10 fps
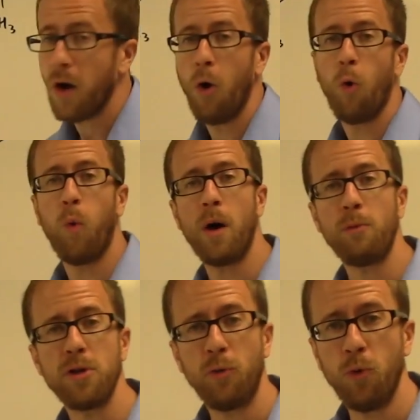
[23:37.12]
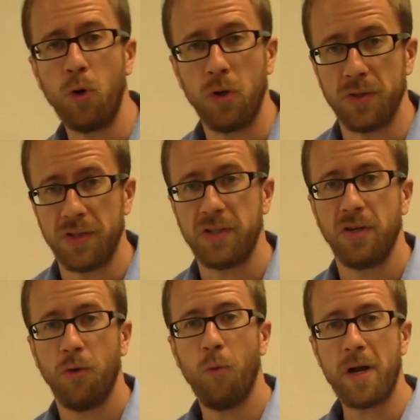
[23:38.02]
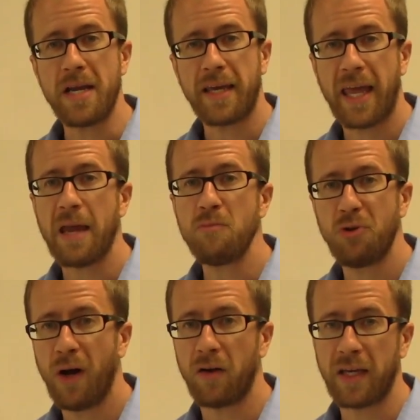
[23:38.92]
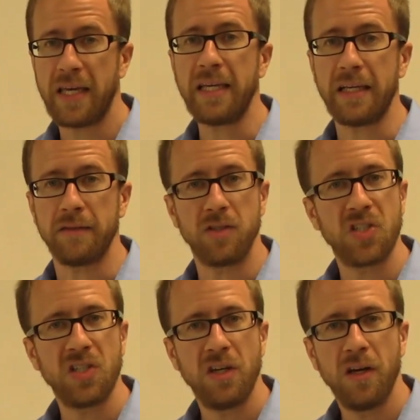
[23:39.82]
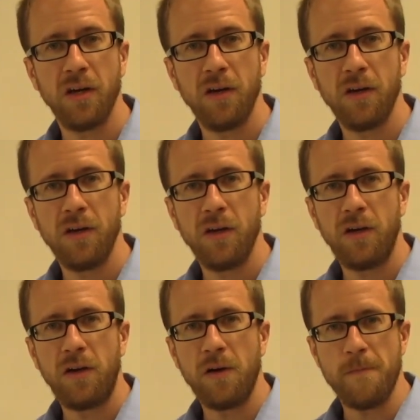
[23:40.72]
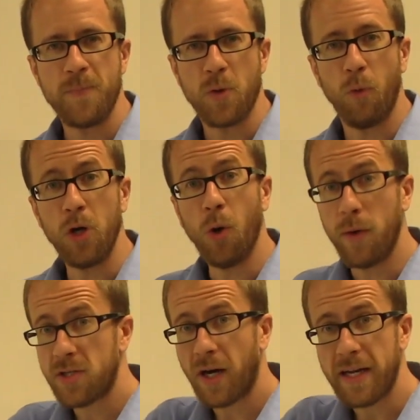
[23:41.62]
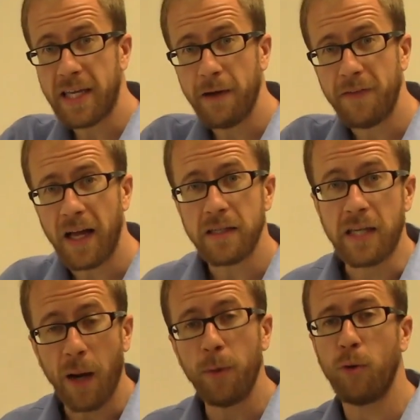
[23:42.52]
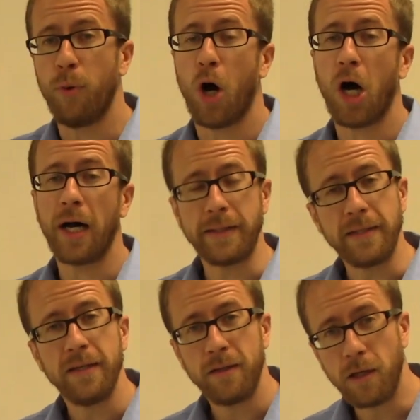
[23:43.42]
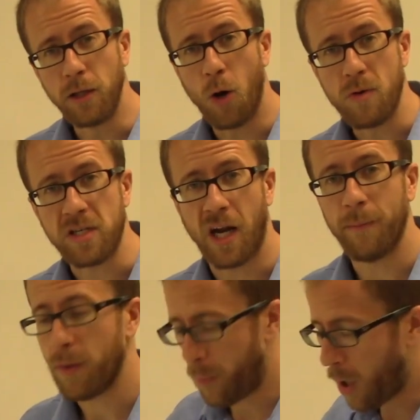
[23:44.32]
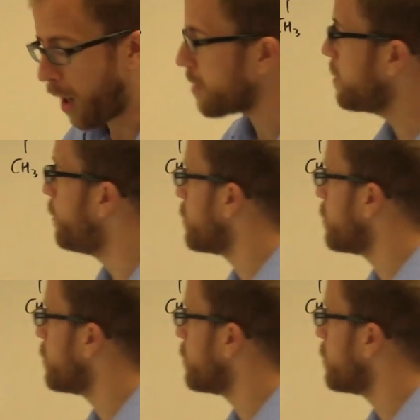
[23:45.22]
what were the rules when it came to alkenes? Well, you always got to give that double bond the lowest number possible.